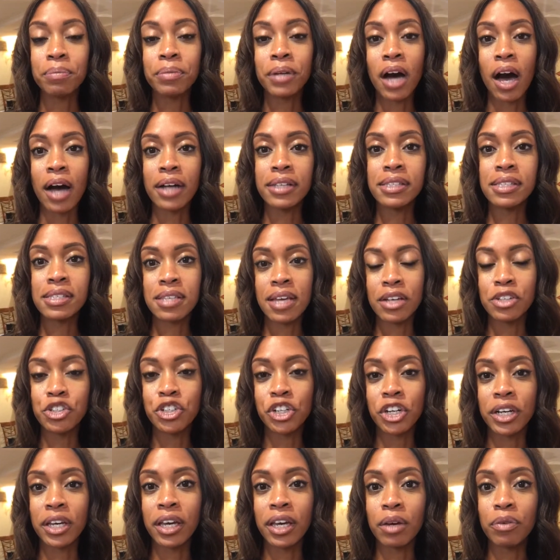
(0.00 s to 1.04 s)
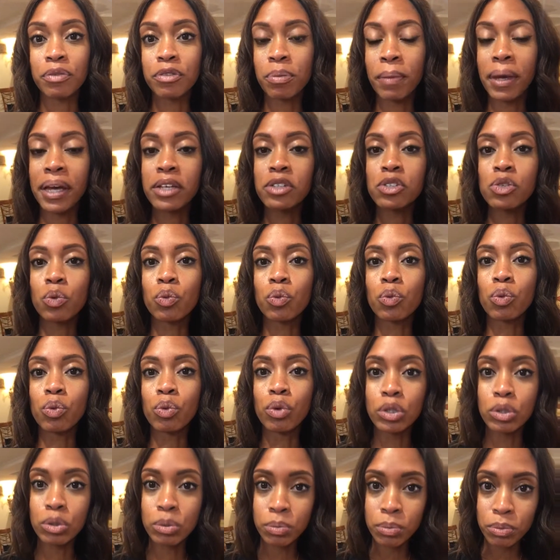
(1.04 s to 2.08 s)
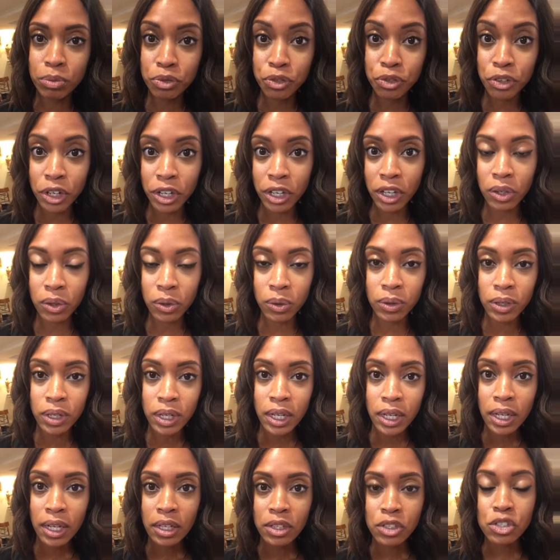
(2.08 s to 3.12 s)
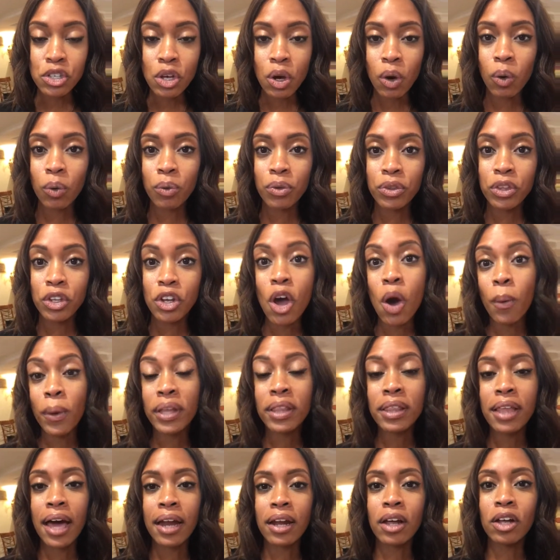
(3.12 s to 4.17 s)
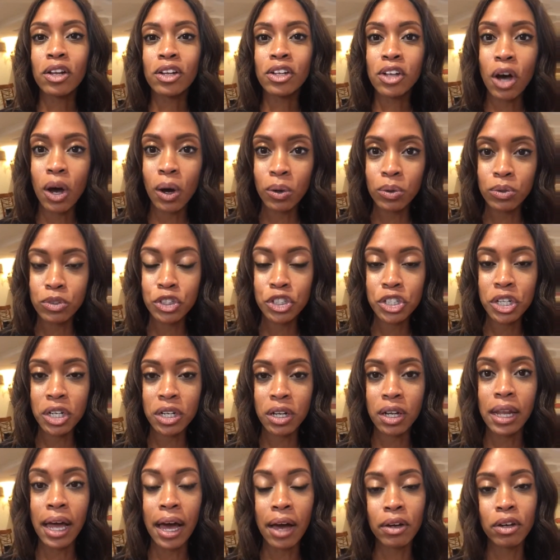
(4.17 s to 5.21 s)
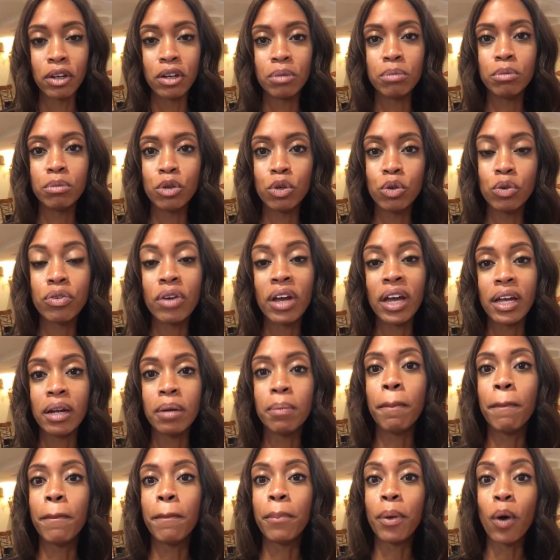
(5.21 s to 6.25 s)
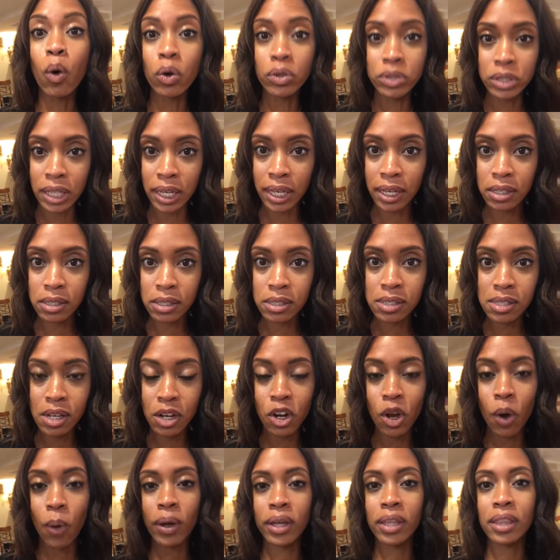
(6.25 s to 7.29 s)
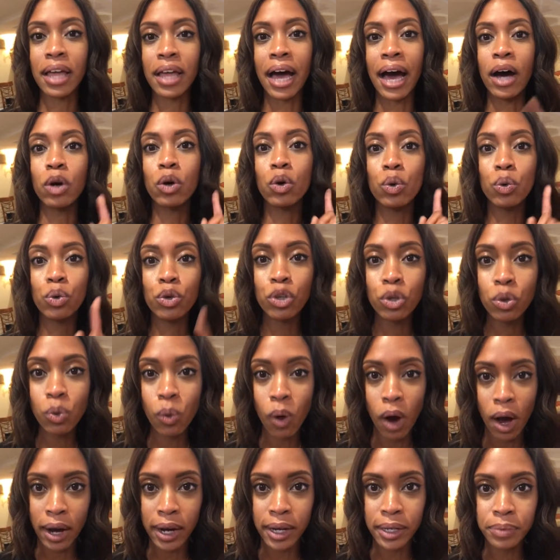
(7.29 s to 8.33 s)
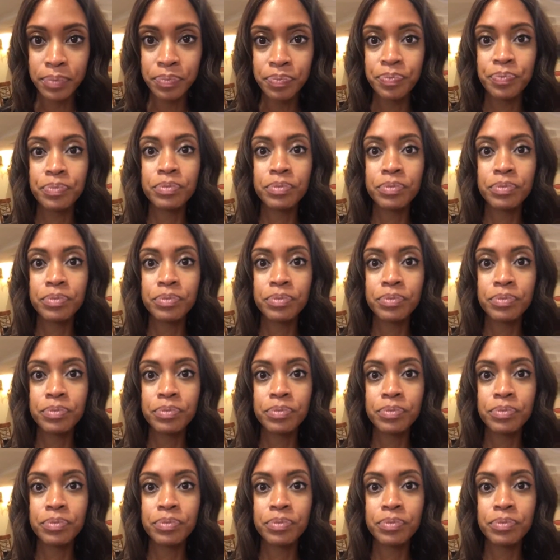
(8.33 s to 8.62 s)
God says your gift makes room for you. So knowing that alone should allow you to move in boldness, knowing that who you are,